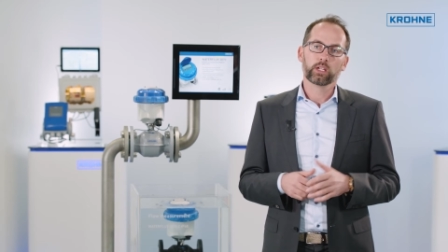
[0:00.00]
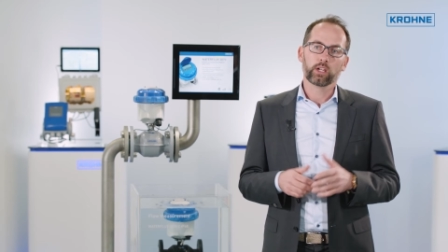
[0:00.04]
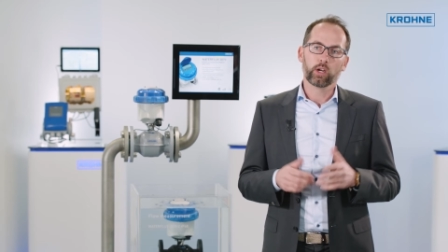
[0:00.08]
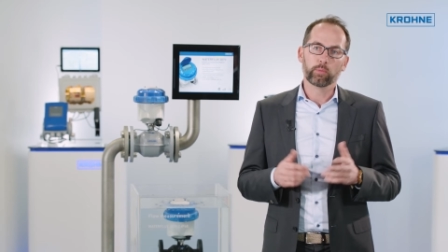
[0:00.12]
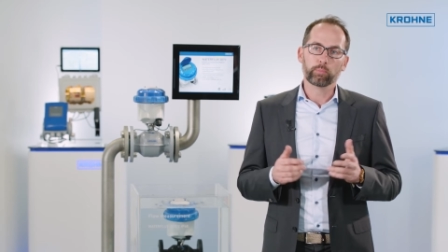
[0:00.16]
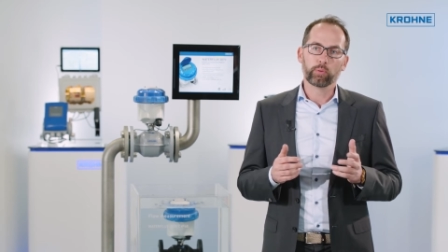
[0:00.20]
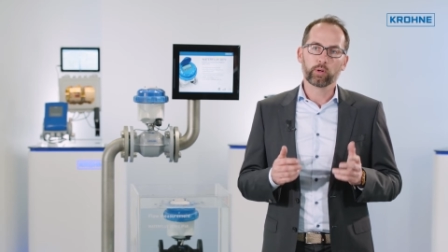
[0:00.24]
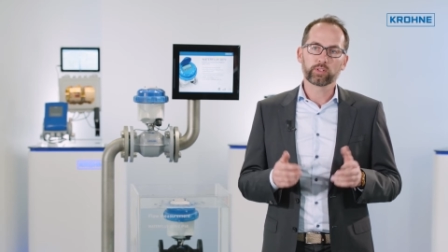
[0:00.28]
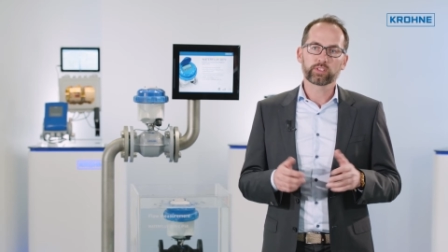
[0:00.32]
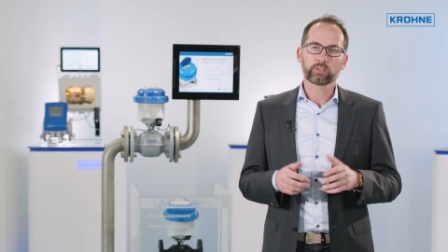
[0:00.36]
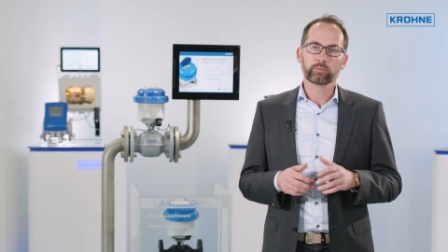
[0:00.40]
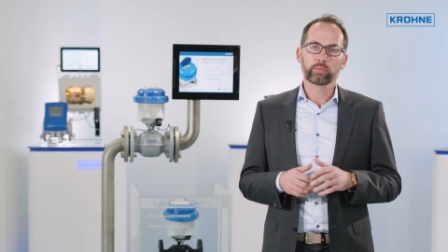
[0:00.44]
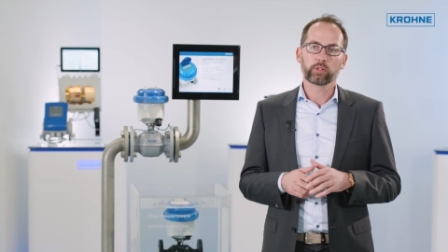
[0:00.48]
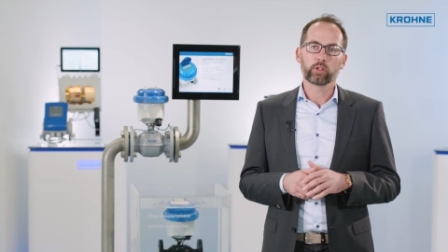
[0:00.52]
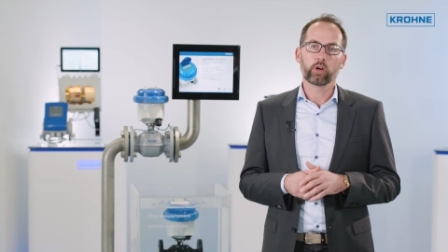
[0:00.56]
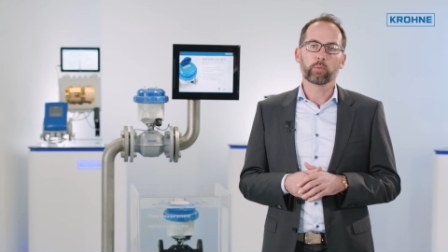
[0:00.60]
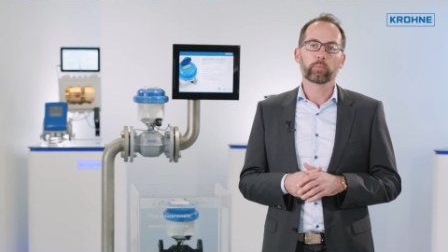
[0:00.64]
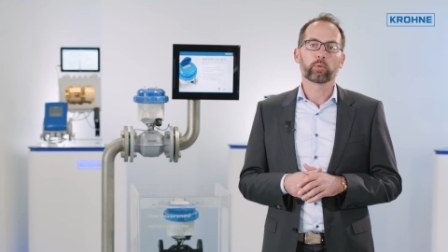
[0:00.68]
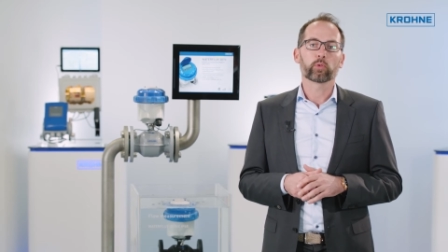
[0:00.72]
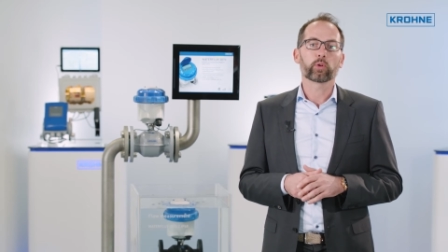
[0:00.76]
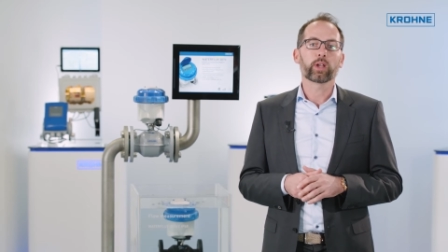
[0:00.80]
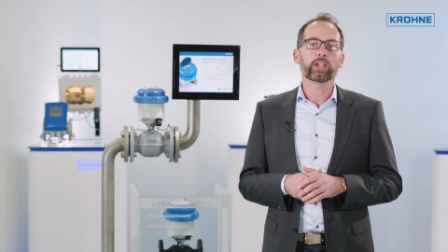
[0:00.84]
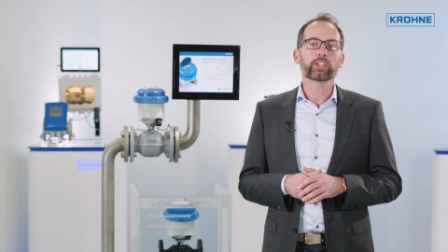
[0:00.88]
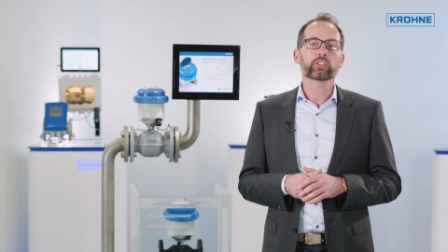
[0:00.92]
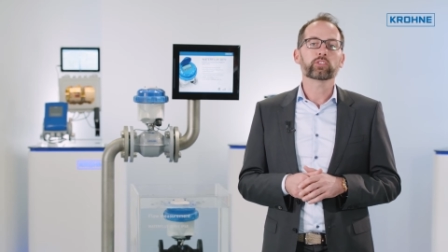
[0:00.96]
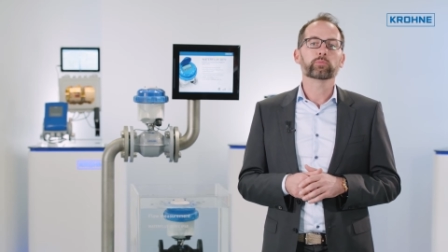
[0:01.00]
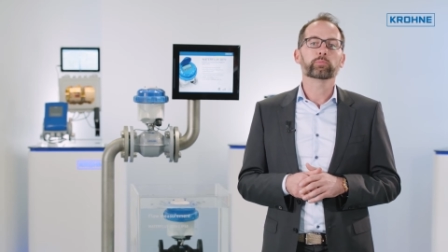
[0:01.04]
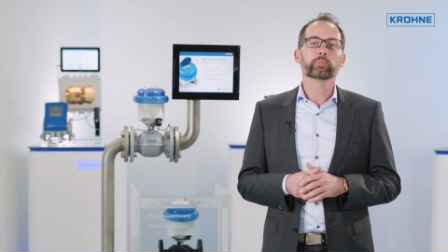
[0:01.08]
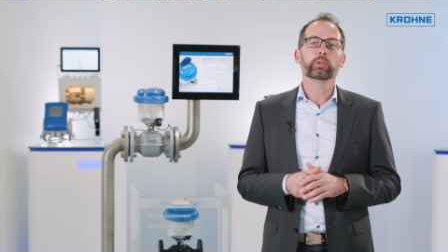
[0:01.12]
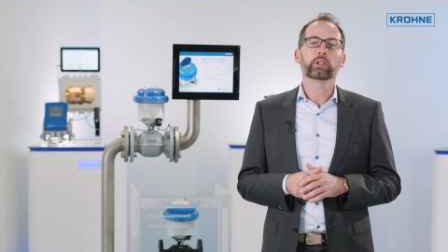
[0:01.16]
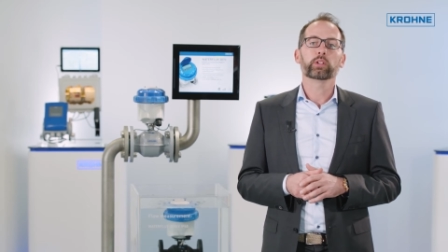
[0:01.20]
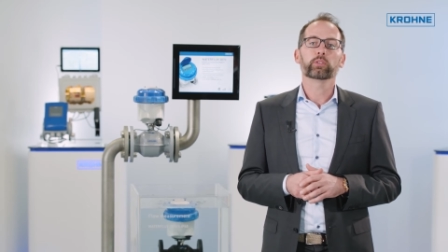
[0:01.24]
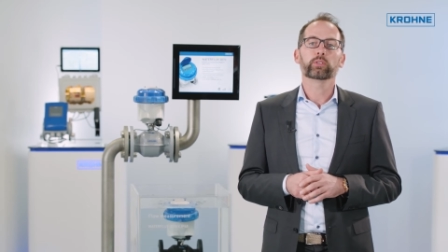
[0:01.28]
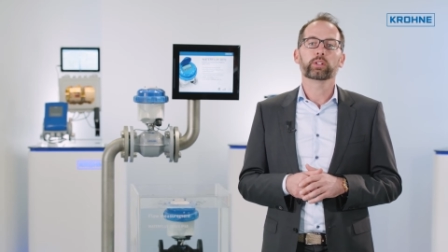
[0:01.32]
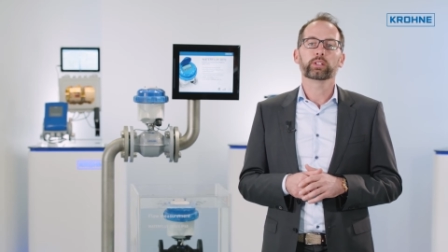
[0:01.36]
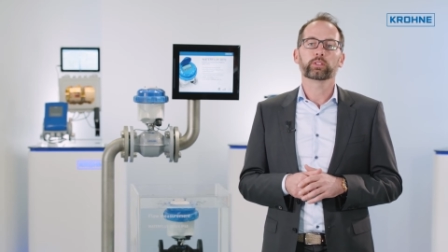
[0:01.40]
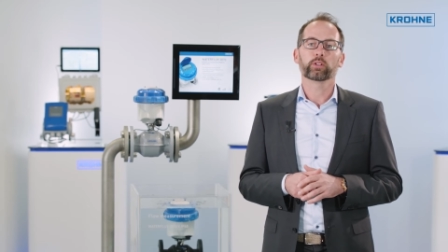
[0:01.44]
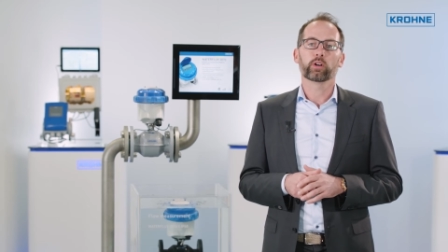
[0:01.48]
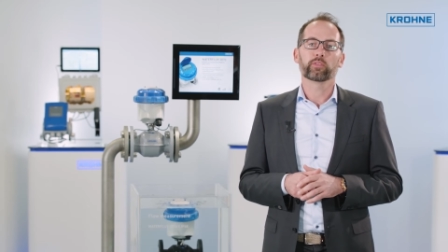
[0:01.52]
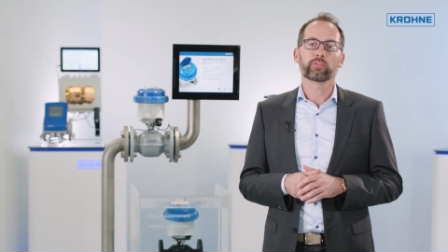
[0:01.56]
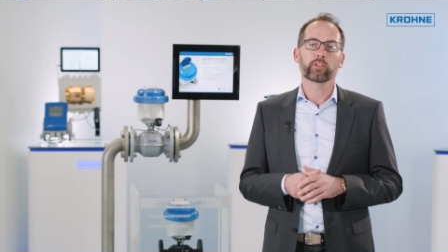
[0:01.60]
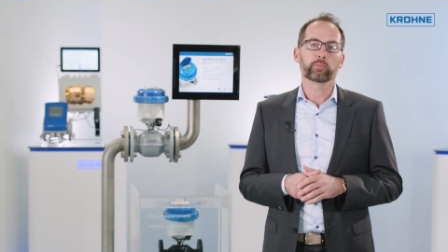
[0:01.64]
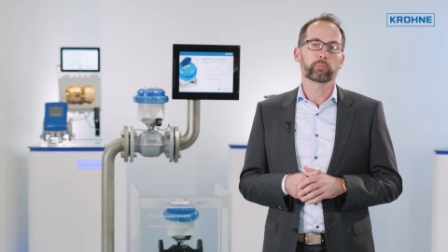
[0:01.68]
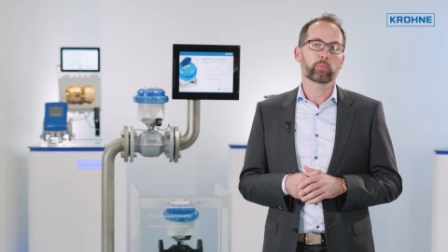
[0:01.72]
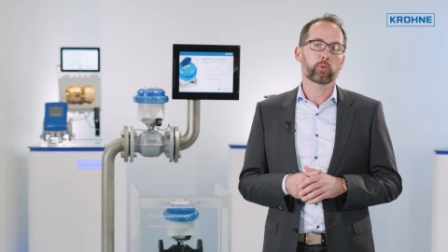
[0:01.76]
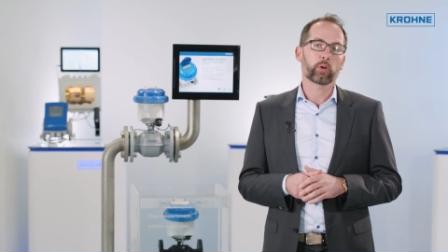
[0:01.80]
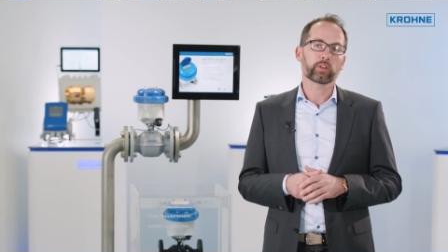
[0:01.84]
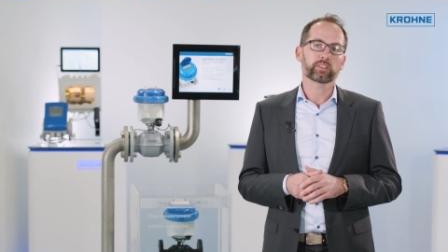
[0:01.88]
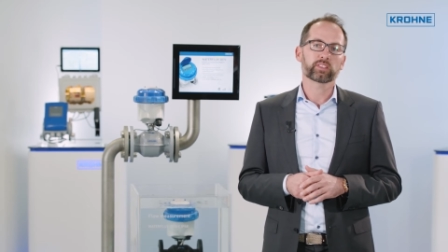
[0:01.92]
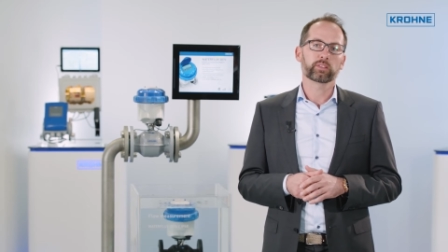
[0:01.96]
A possible operation period of
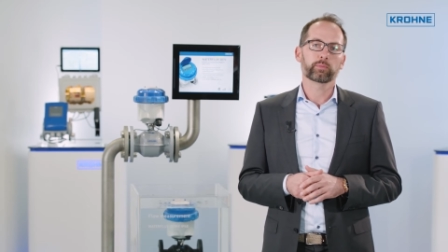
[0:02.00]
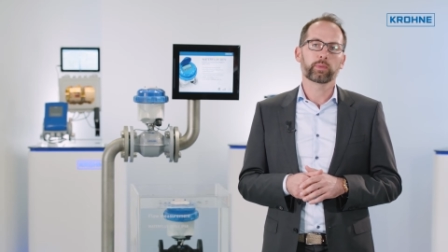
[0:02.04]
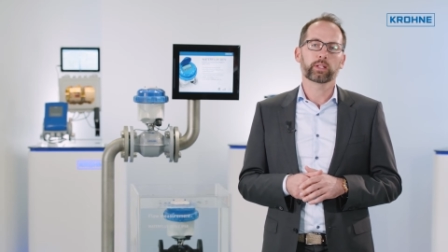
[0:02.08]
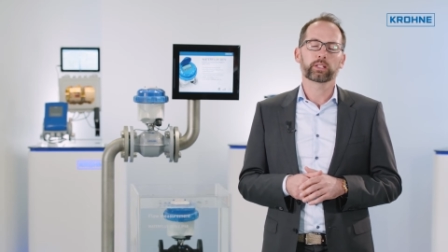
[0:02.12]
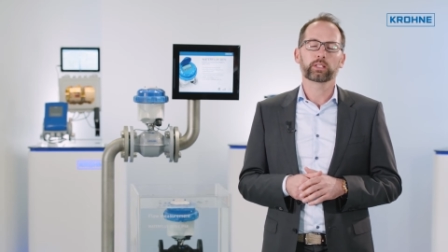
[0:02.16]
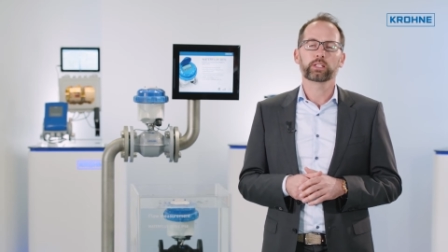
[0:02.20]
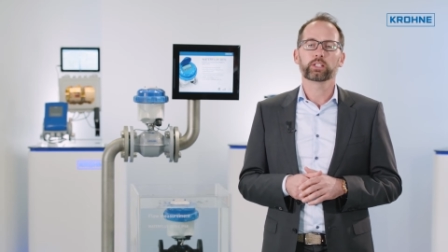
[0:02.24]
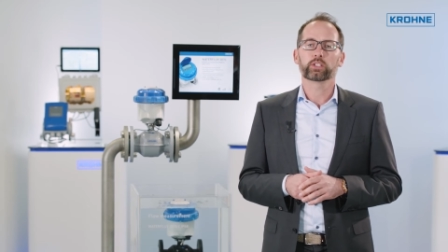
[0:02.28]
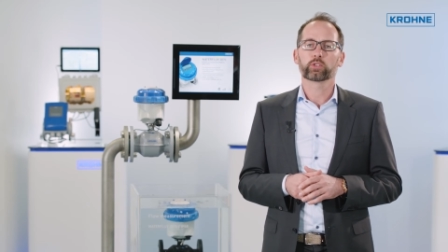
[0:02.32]
approximately